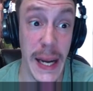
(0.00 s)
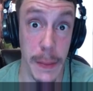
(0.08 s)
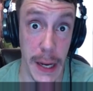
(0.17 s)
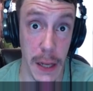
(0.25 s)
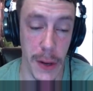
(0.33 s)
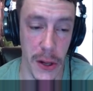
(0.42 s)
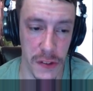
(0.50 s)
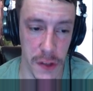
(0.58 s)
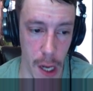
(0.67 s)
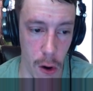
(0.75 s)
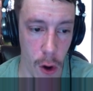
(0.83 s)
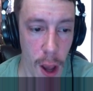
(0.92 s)
many months
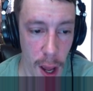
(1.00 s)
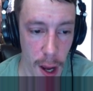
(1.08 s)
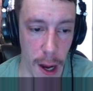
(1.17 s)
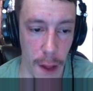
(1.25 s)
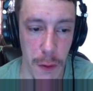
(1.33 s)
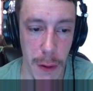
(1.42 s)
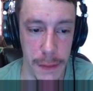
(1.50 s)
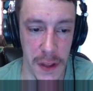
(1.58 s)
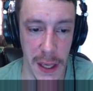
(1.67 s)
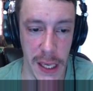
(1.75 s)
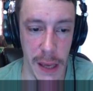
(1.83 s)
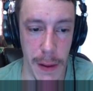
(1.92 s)
ago. Uh, the
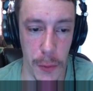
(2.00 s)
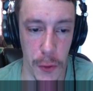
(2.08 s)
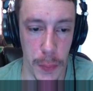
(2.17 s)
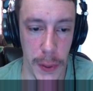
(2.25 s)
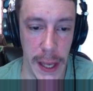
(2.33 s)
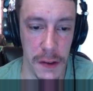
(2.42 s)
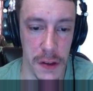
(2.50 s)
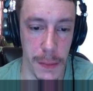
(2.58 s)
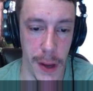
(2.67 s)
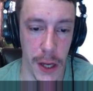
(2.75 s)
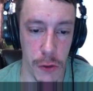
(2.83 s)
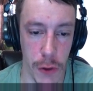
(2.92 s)
website came up with plans to
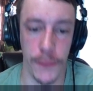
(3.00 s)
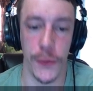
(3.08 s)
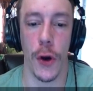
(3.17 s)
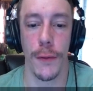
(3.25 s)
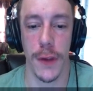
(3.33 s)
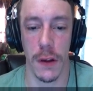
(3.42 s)
mine crypto